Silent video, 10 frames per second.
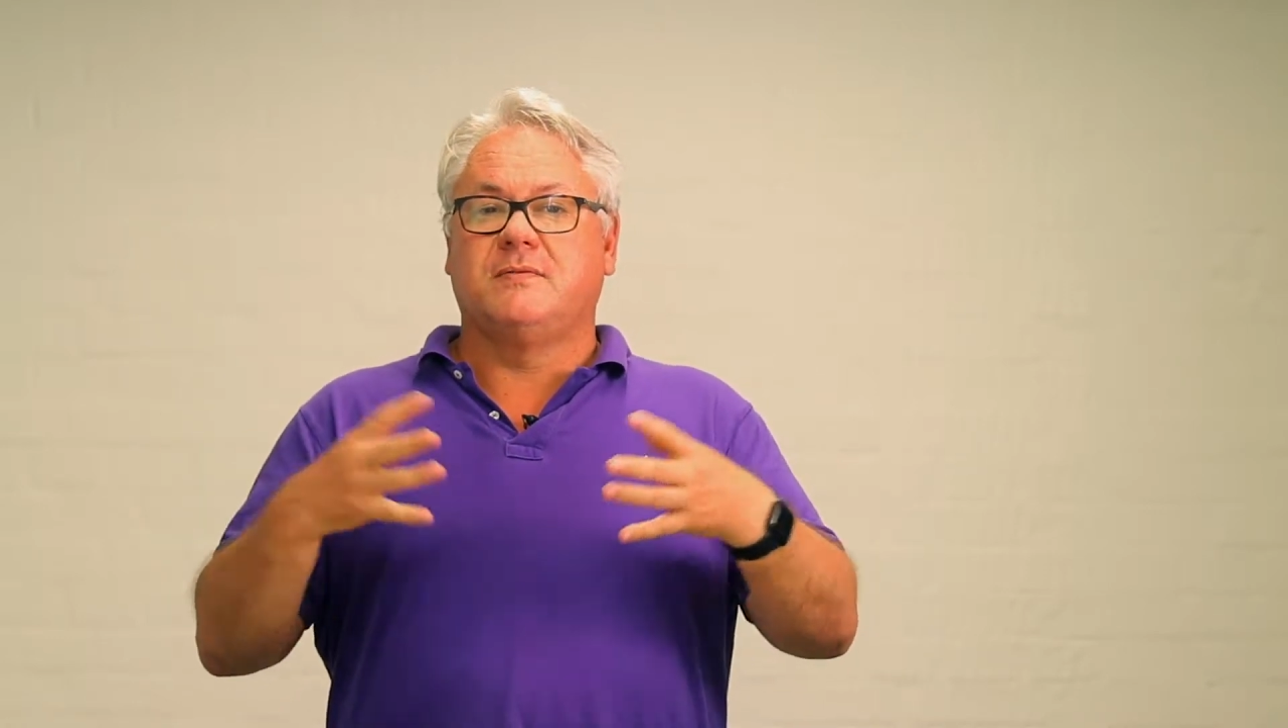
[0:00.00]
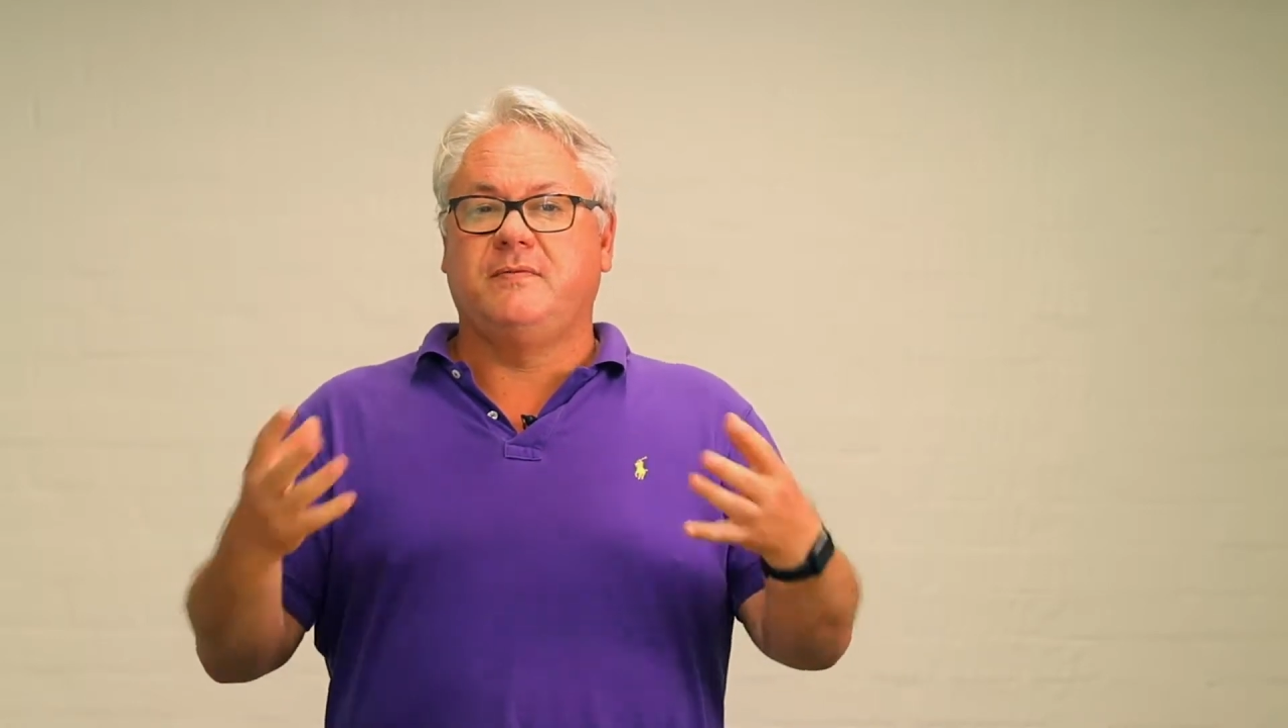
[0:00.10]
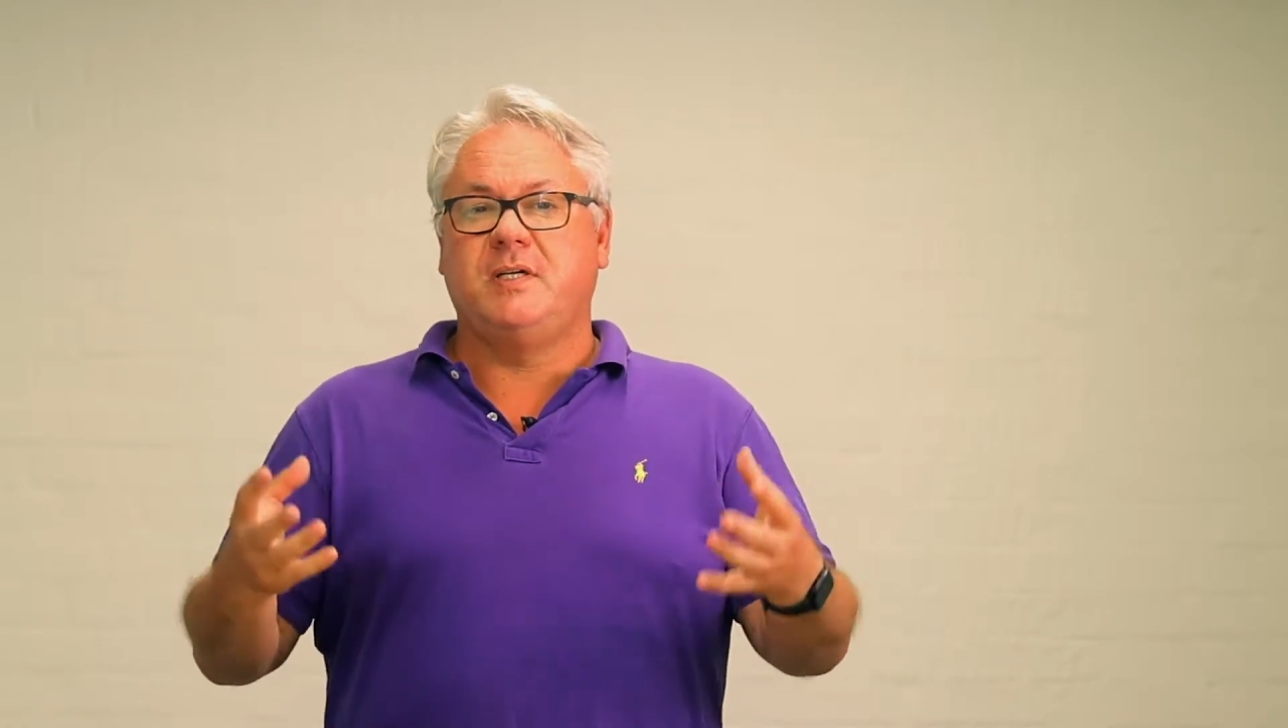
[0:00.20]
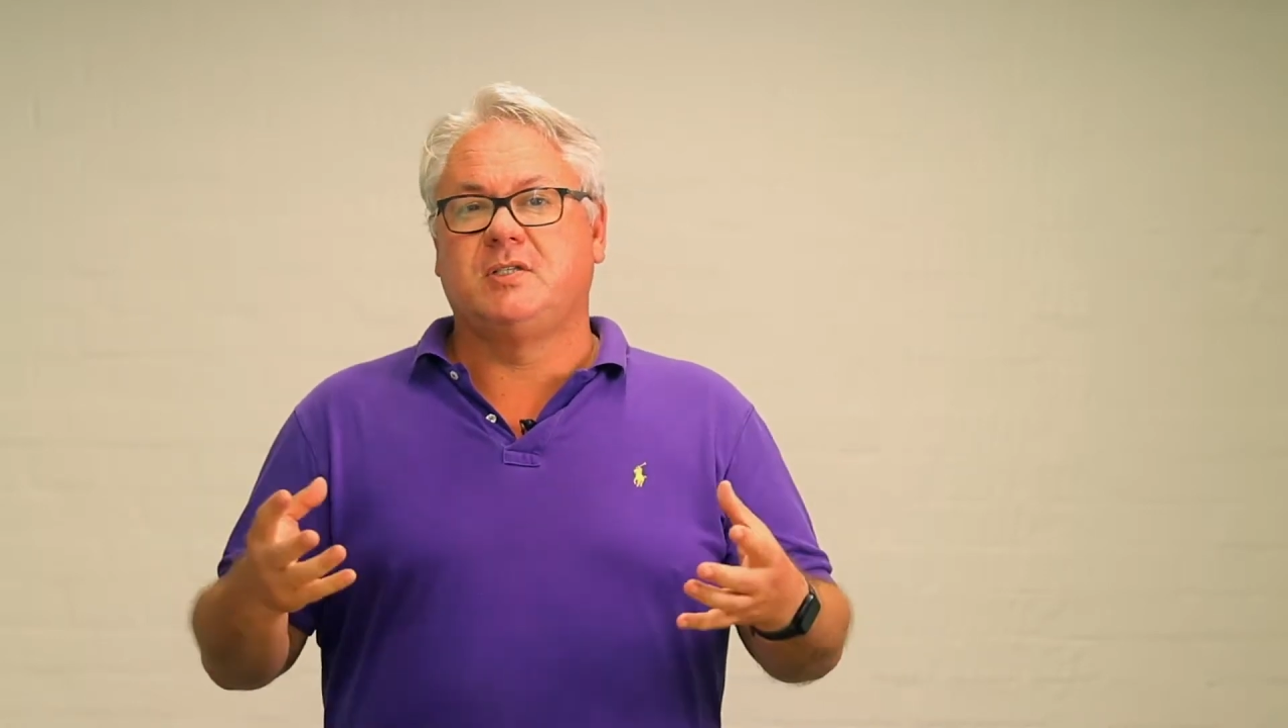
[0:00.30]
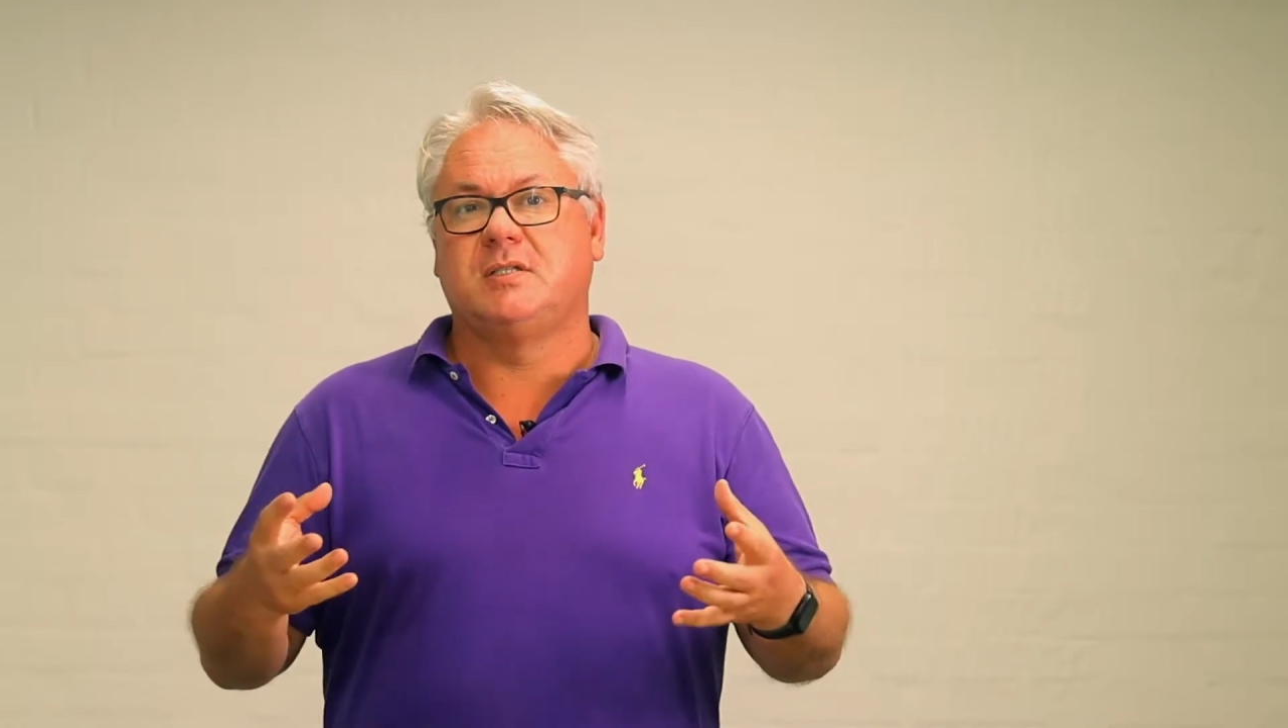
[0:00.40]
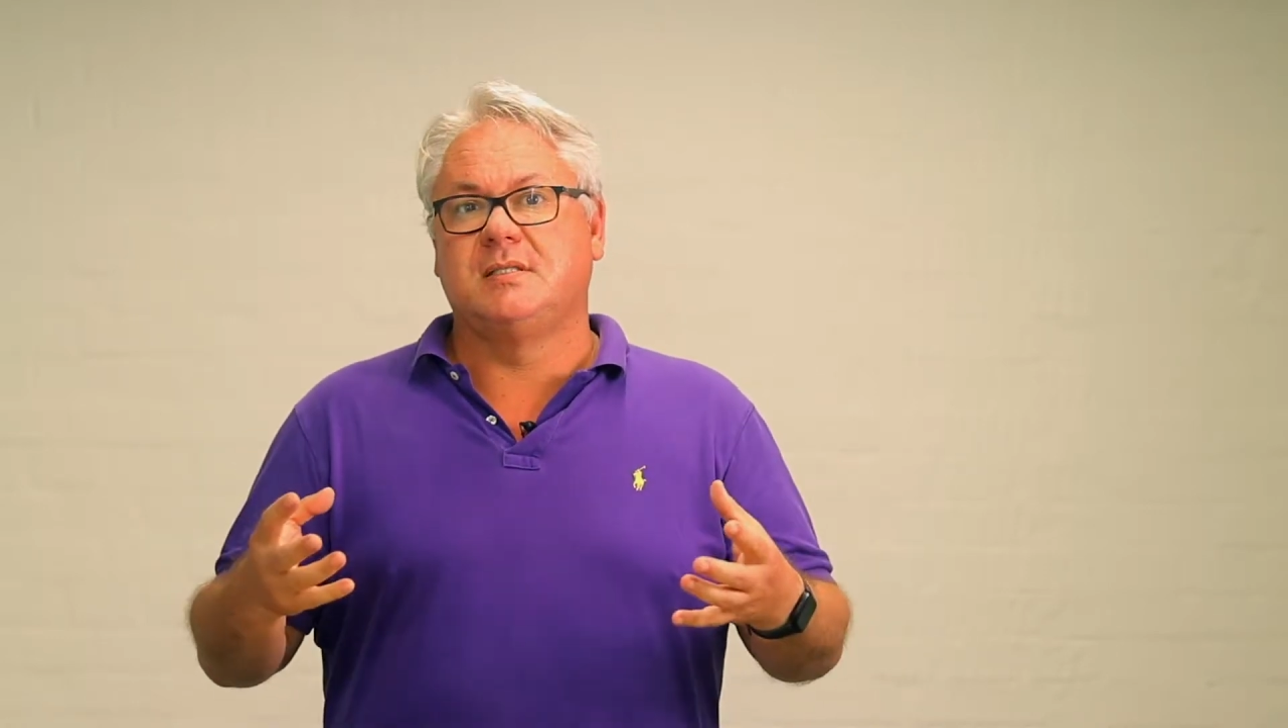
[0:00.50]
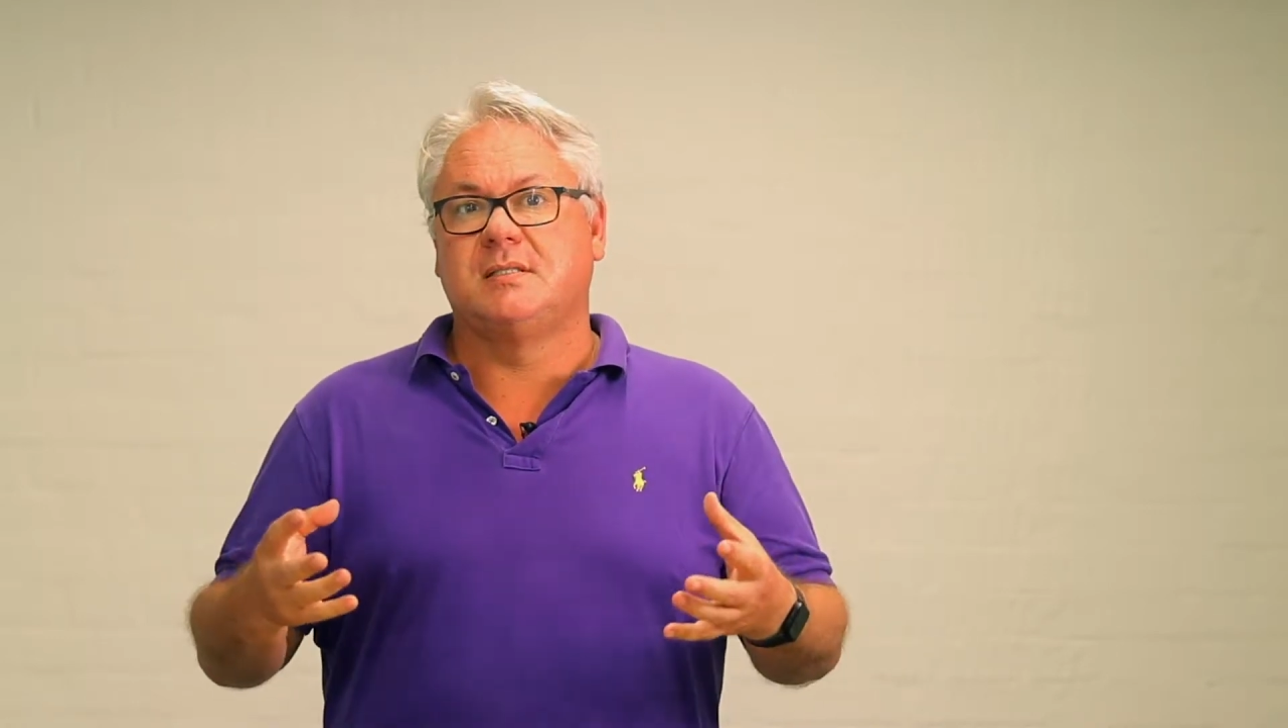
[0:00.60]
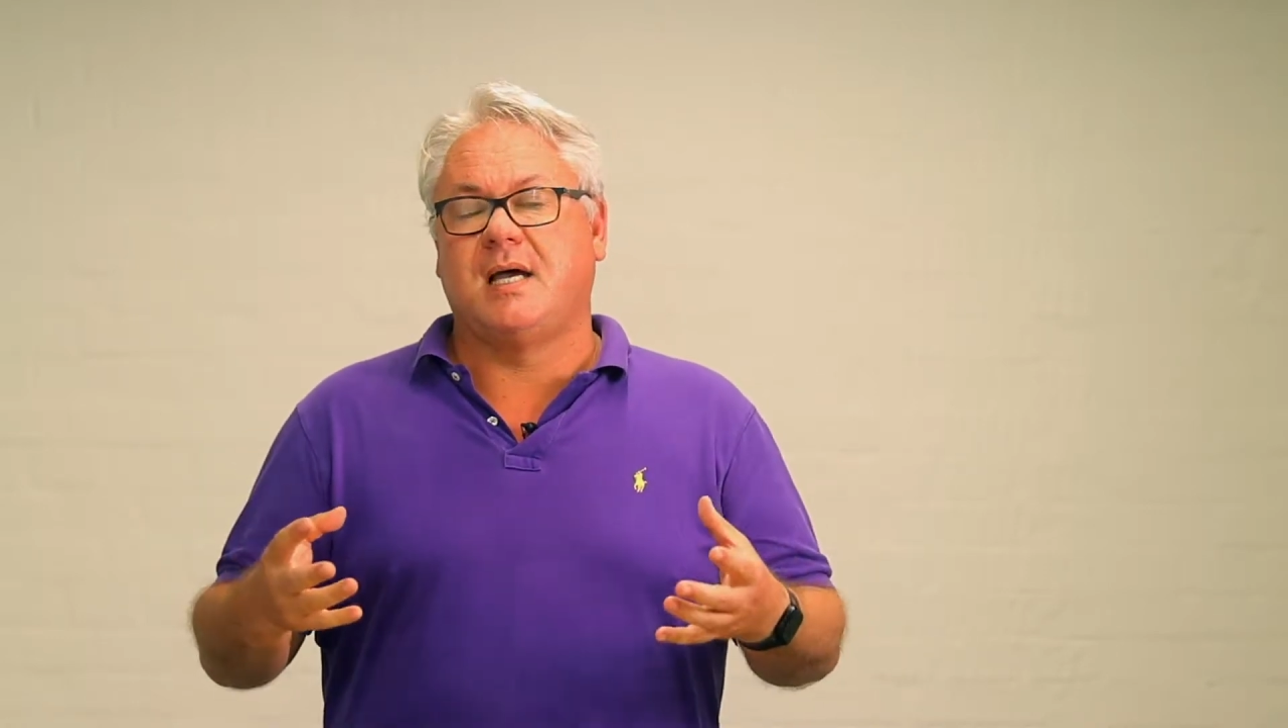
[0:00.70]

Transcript: features